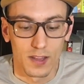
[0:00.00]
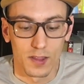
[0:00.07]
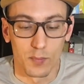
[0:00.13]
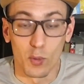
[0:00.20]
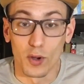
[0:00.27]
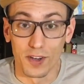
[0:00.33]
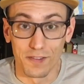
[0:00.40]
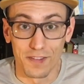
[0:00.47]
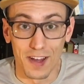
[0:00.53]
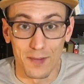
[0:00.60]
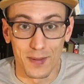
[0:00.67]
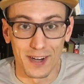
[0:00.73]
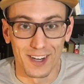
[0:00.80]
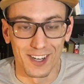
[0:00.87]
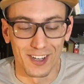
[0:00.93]
The point of
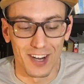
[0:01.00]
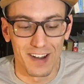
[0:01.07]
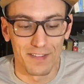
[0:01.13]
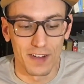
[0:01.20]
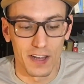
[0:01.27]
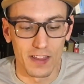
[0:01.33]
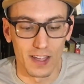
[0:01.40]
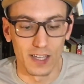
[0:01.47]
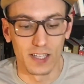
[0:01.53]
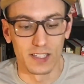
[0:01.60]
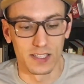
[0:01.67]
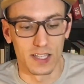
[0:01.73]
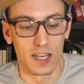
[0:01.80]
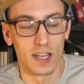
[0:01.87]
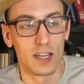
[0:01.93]
that paragraph, I think,
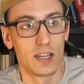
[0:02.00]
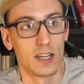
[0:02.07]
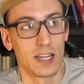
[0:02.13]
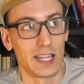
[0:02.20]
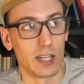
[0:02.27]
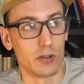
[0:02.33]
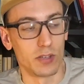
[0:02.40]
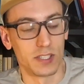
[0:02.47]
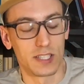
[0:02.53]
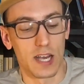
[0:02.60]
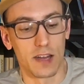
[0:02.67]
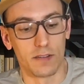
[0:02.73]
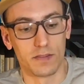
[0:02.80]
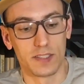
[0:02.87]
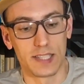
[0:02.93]
is that Yiyun is
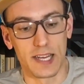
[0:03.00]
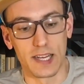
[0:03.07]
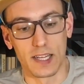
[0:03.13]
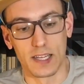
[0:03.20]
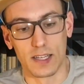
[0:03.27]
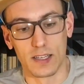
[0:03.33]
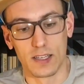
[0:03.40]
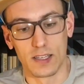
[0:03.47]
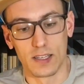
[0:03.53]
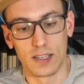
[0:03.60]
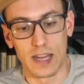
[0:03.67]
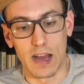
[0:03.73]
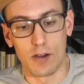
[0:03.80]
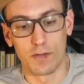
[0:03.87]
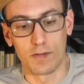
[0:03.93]
kind of setting
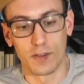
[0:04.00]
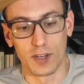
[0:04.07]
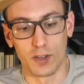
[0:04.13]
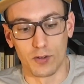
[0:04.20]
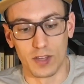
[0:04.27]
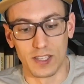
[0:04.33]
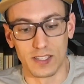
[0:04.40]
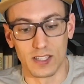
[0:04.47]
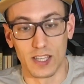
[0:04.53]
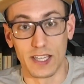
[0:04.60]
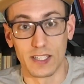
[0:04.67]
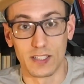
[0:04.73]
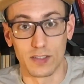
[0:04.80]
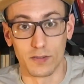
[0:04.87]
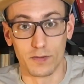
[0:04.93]
out for you these
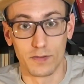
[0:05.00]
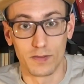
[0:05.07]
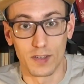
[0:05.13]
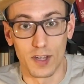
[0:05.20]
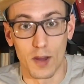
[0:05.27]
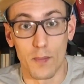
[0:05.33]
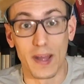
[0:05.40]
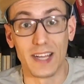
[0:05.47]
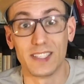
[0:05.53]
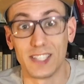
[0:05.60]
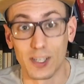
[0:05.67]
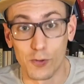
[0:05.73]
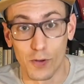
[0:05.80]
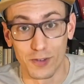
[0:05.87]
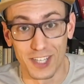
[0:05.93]
list of
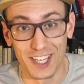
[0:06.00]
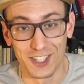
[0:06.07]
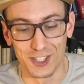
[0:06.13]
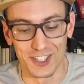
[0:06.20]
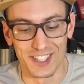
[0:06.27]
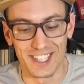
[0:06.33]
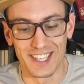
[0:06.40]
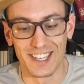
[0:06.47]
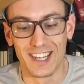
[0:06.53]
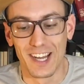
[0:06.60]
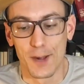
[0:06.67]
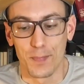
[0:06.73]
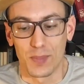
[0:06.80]
amazing quotations, and